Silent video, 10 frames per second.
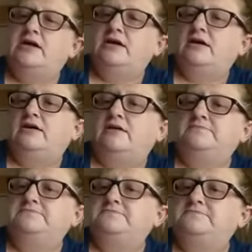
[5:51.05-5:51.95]

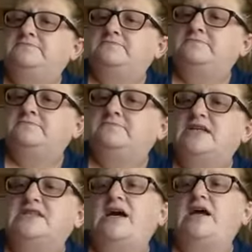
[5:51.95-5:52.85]
Um,
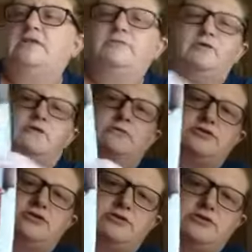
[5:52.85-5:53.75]
it's an element warmer,
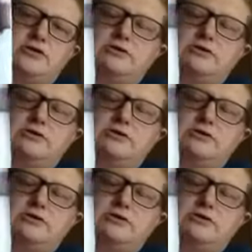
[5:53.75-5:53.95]
so there's no